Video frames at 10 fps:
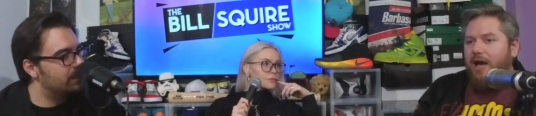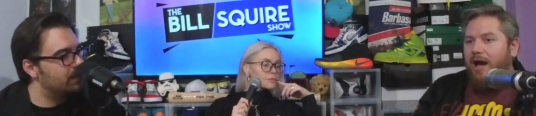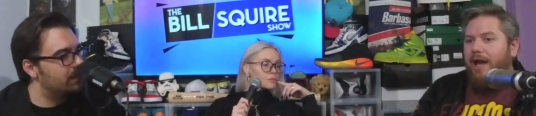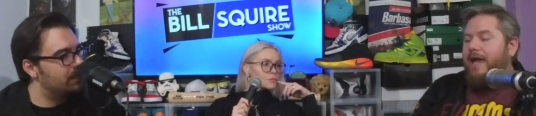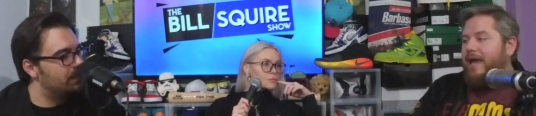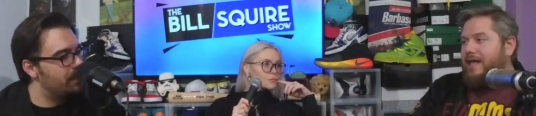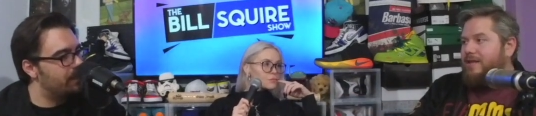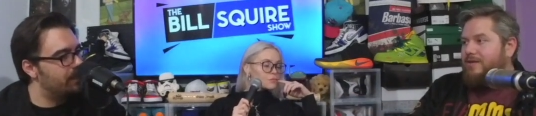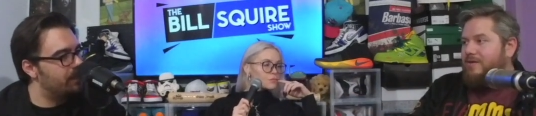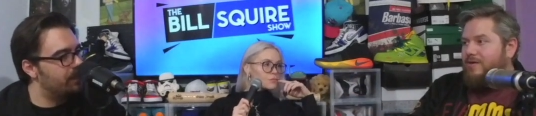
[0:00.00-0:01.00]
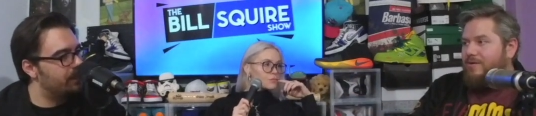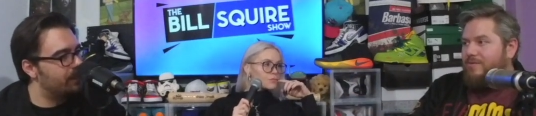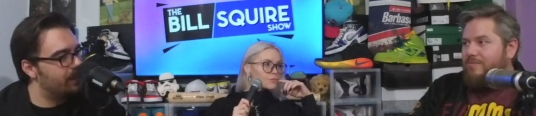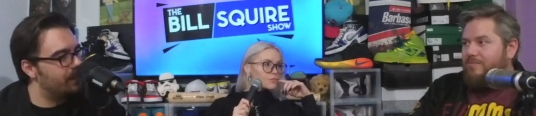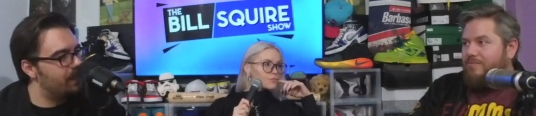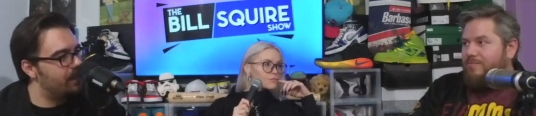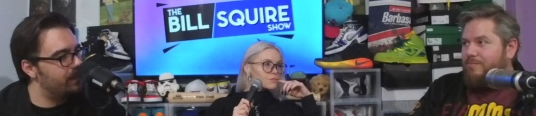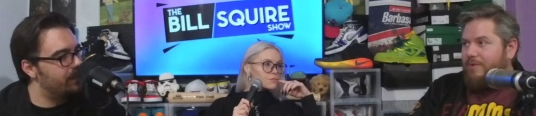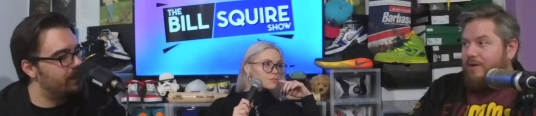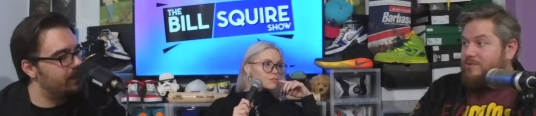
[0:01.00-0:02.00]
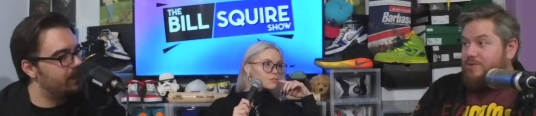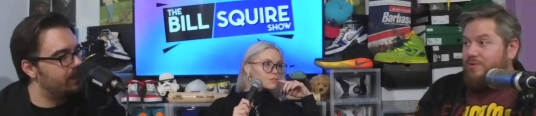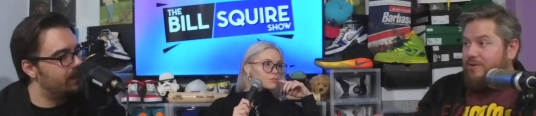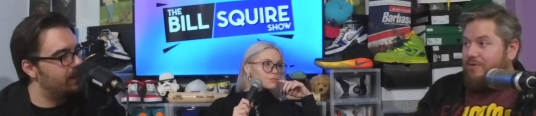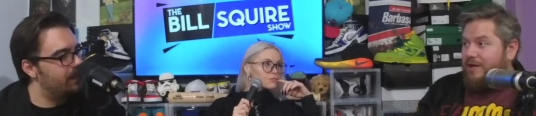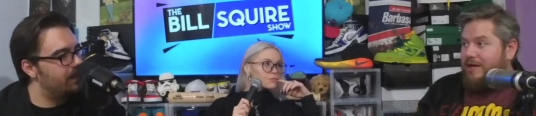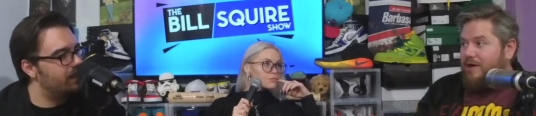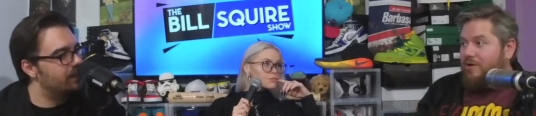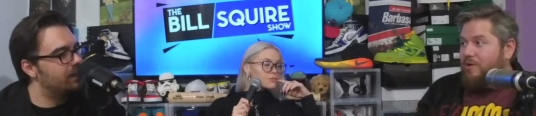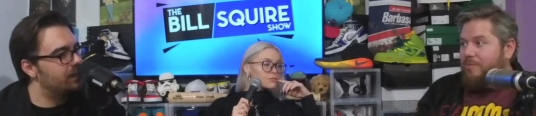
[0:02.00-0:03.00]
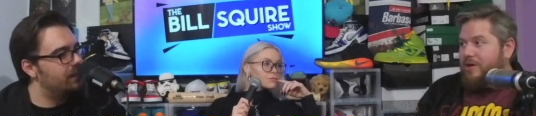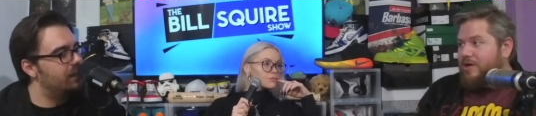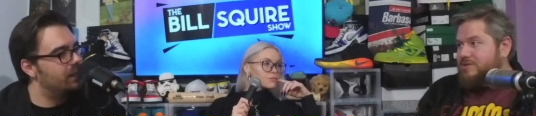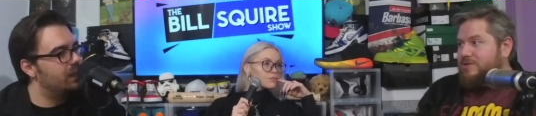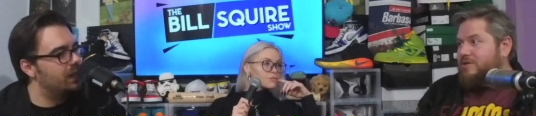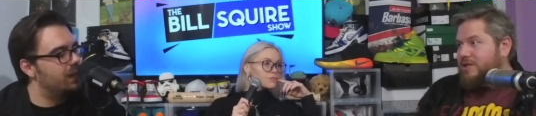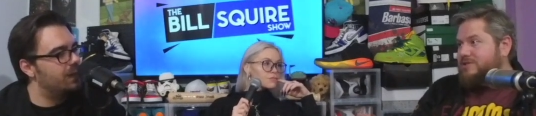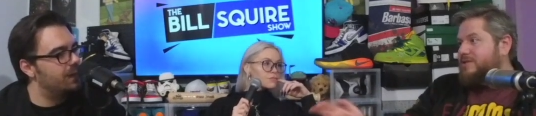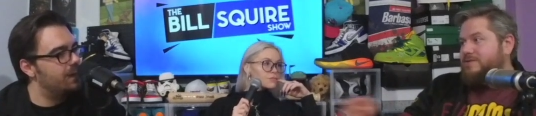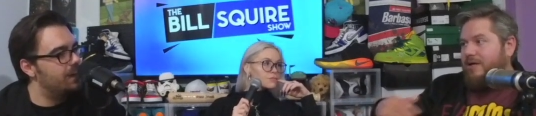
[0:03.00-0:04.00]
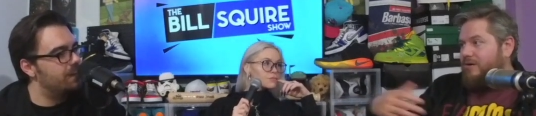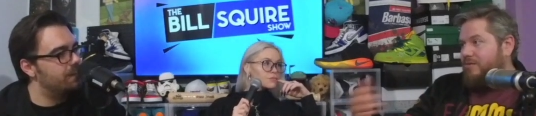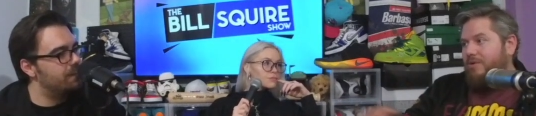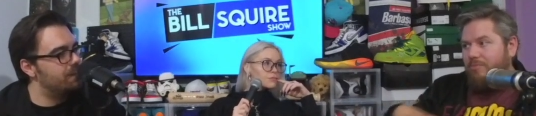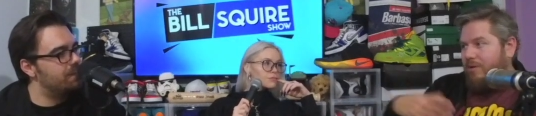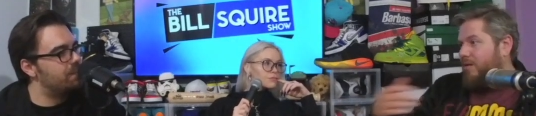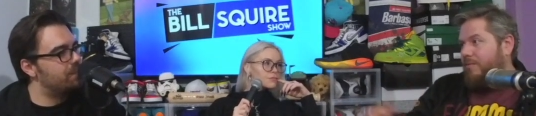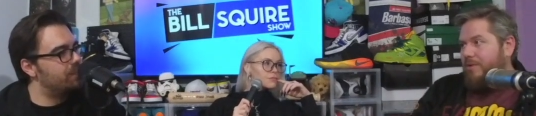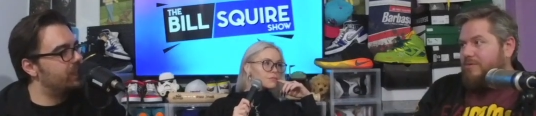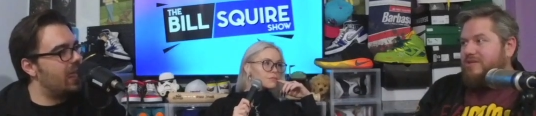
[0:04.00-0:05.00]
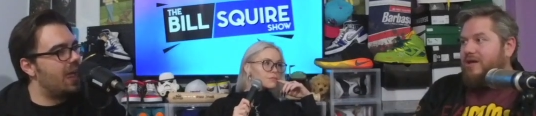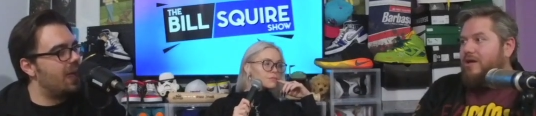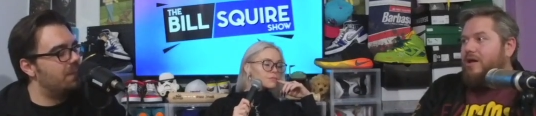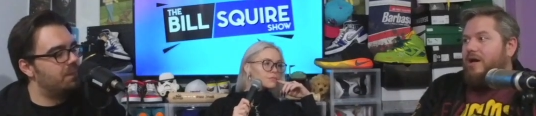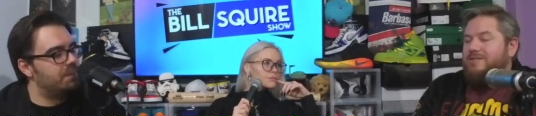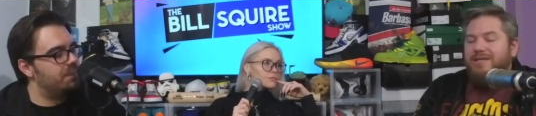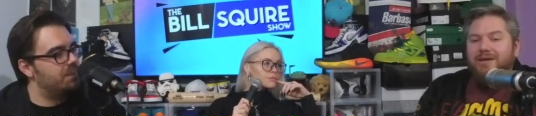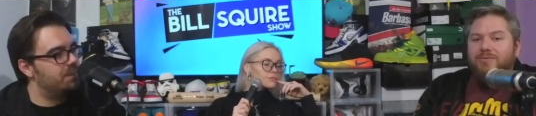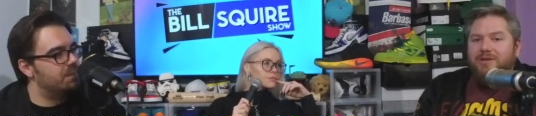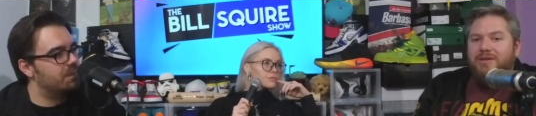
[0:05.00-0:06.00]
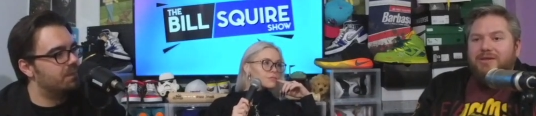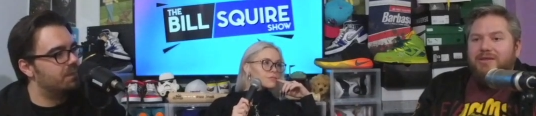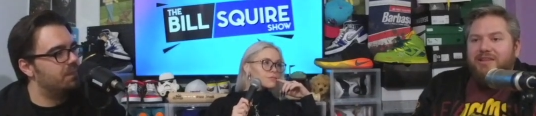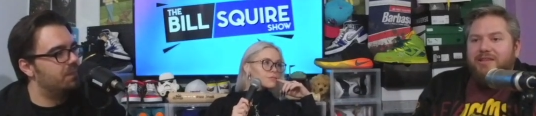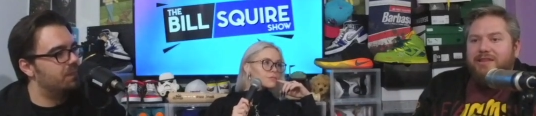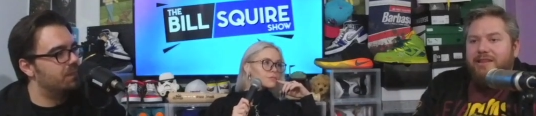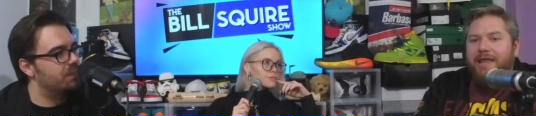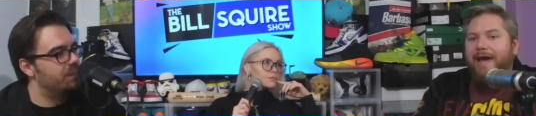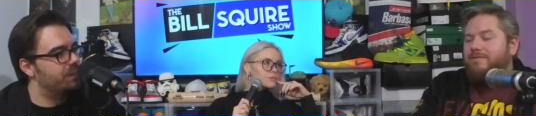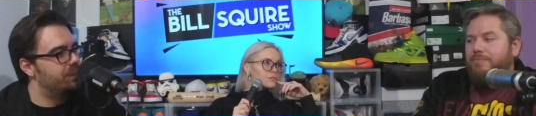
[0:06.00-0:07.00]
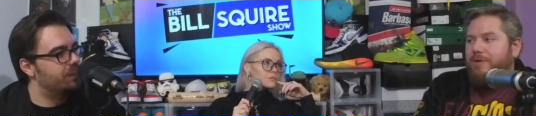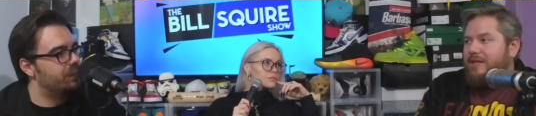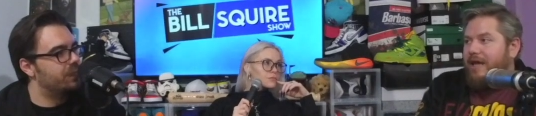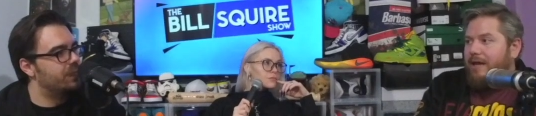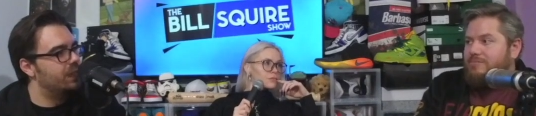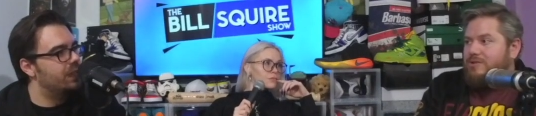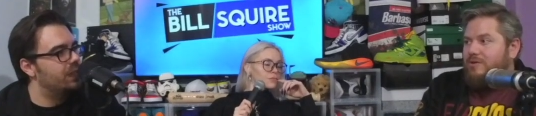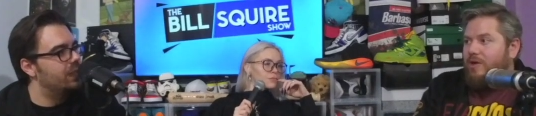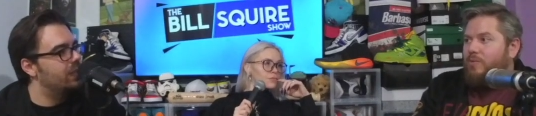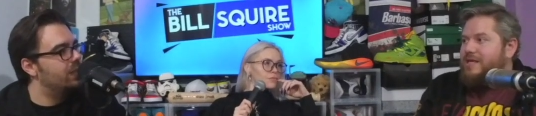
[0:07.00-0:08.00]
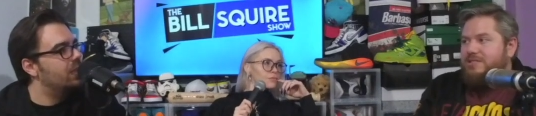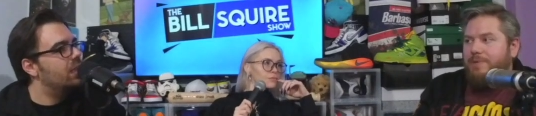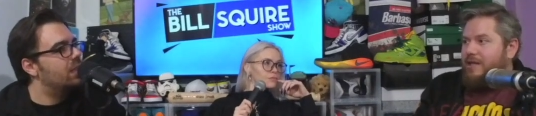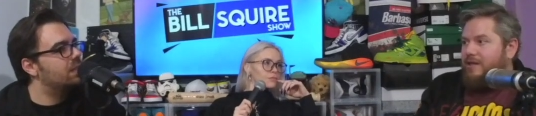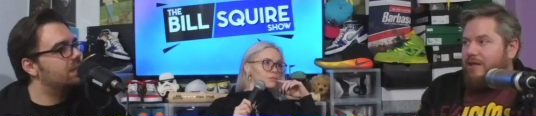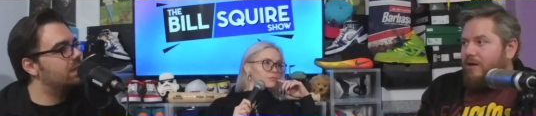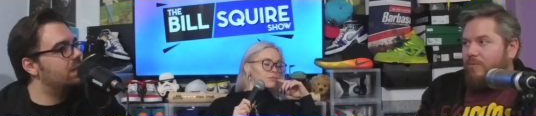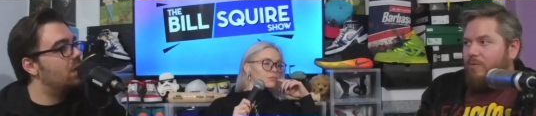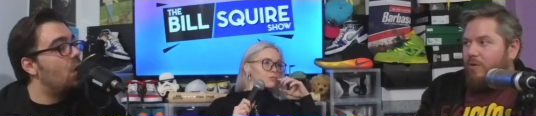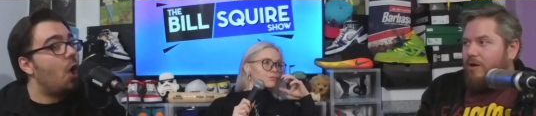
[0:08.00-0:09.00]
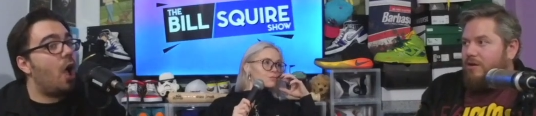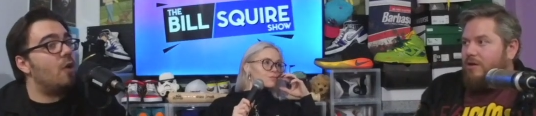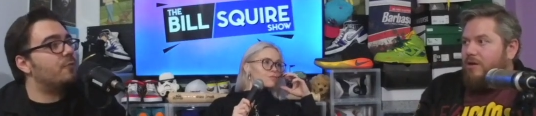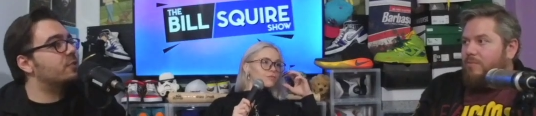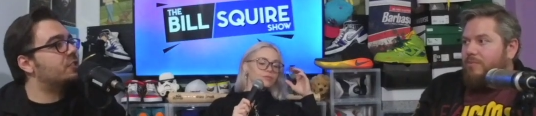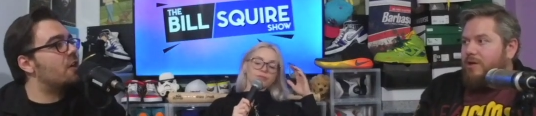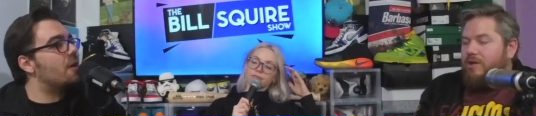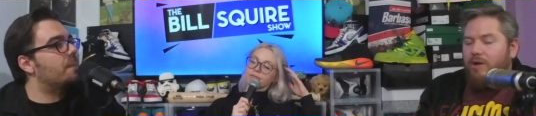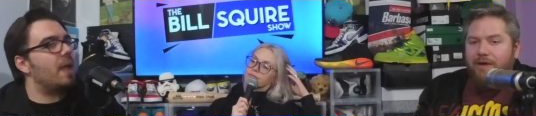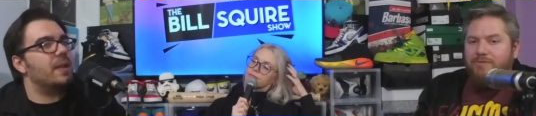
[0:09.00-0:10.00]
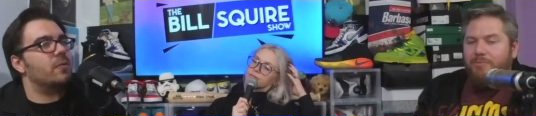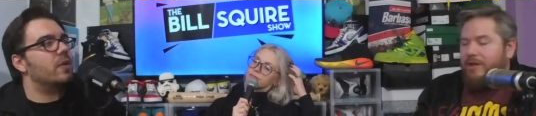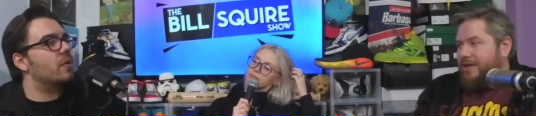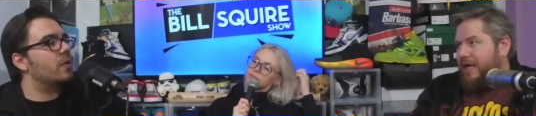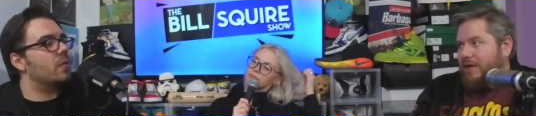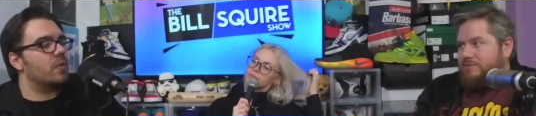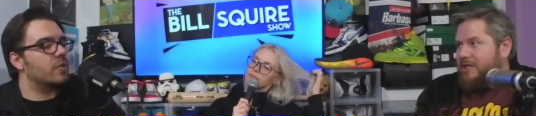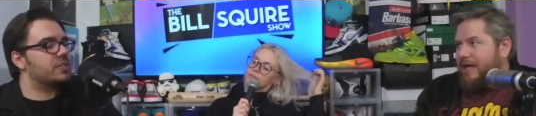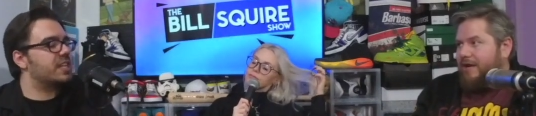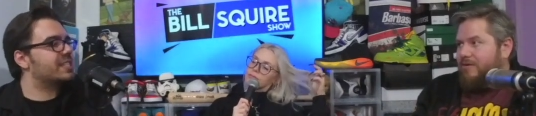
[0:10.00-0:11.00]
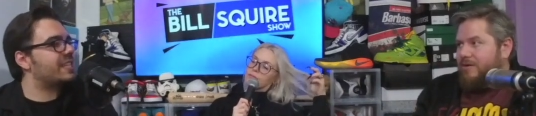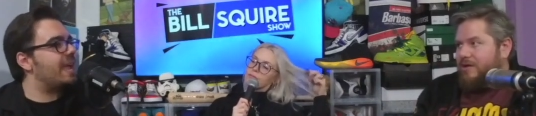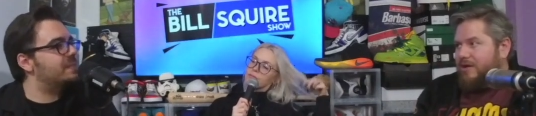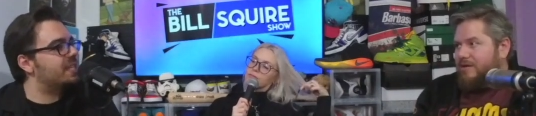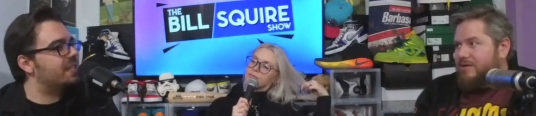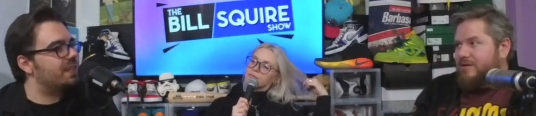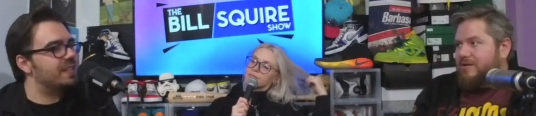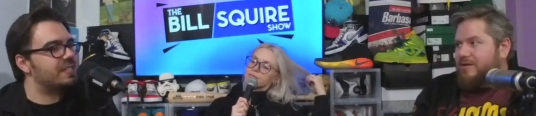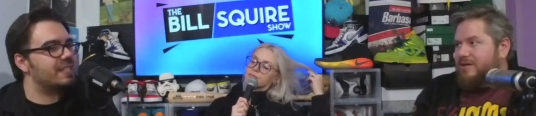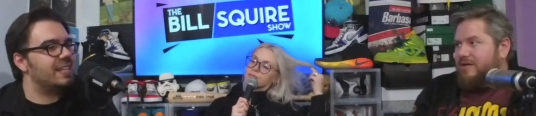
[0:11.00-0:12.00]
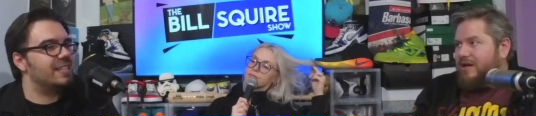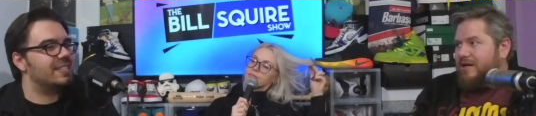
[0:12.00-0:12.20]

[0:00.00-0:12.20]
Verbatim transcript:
Speaker 1: I hate Brown's Twitter right now because it, it's this argument, blah blah blah. It's yeah, like, it's like we, they have to play the games. Like we can speculate all we want. Oh, for sure. But, but I mean, we, are like, six games yeah. into this. He's, yeah.